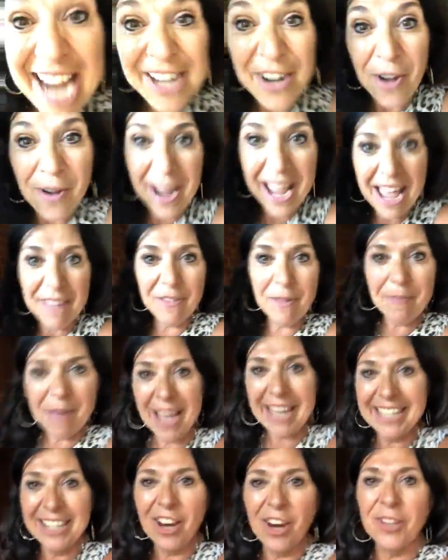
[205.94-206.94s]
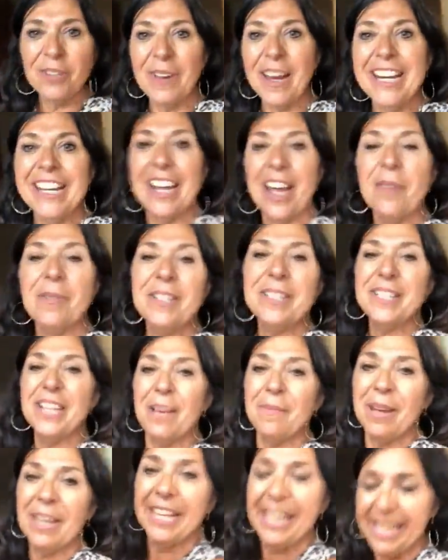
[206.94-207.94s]
I know I have a backyard, right? And I always
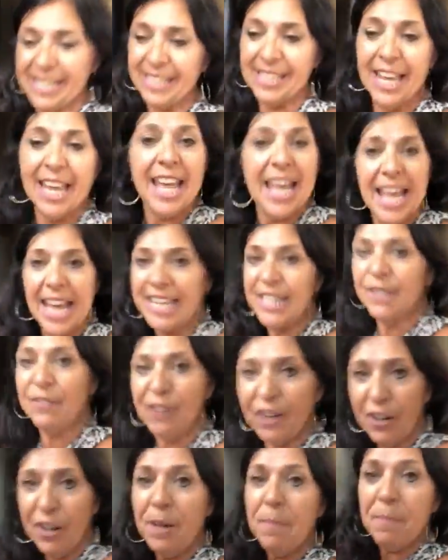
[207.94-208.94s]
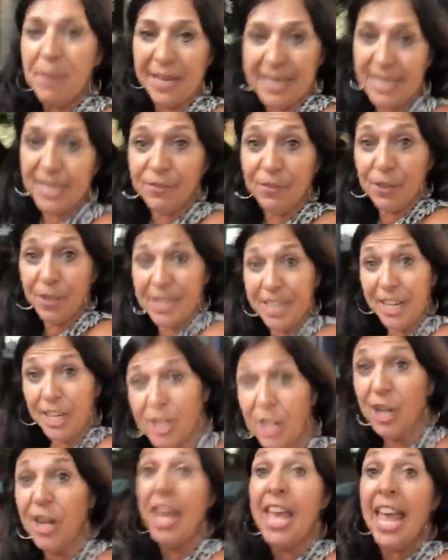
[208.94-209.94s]
tell my kids, it's very peaceful
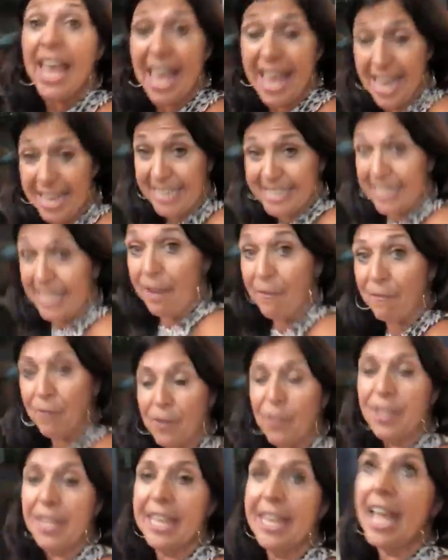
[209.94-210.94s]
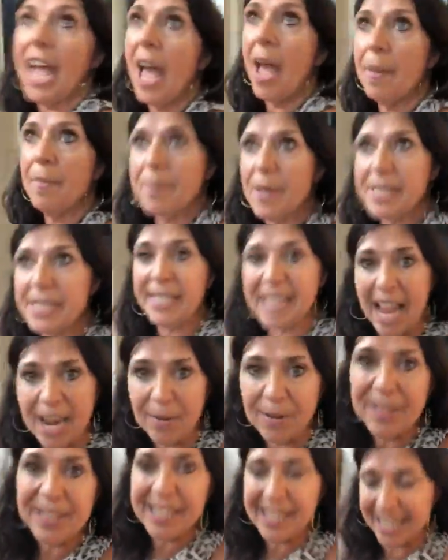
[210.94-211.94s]
here, except for the
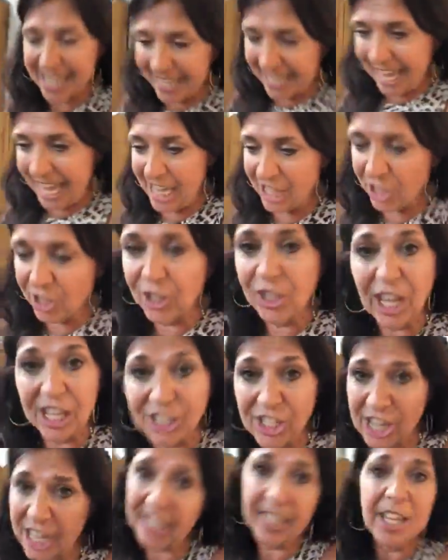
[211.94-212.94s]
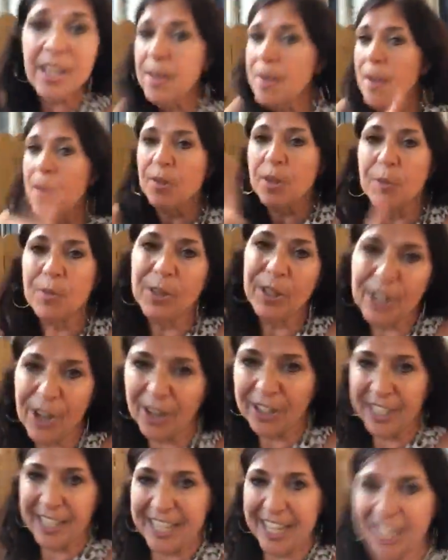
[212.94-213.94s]
sirens and the occasional gunshots. There really
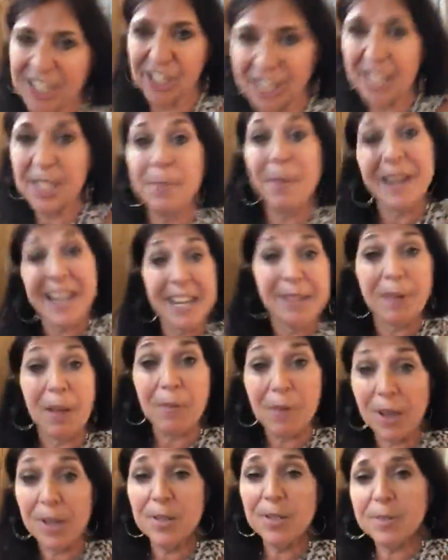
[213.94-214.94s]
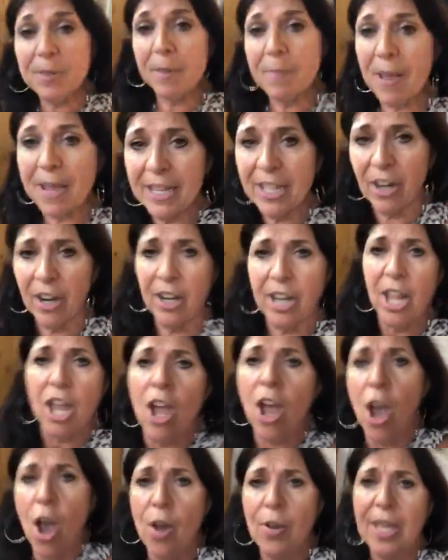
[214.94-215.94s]
aren't any gunshots. But anyway, welcome to my backyard.
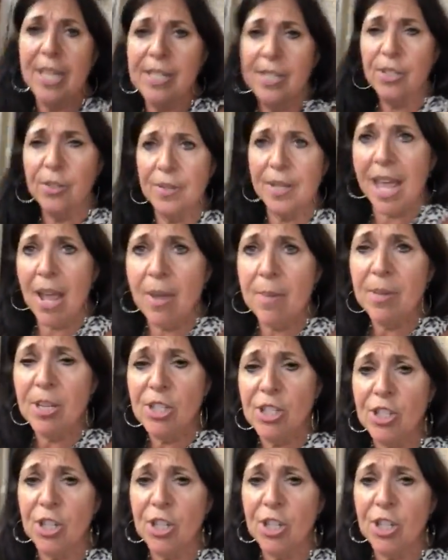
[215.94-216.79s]
Okay, so now I'm gonna